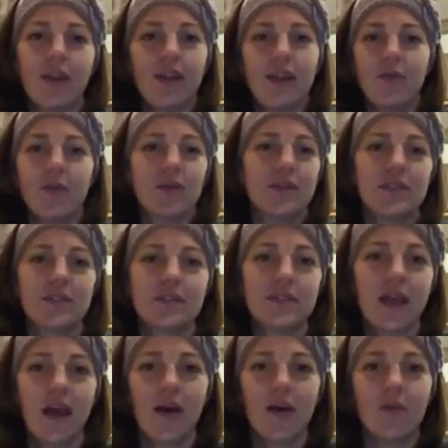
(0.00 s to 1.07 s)
He was
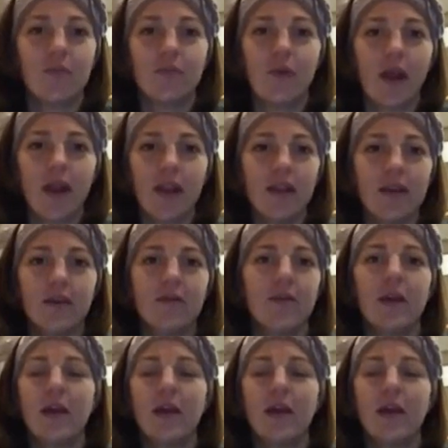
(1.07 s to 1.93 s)
ready to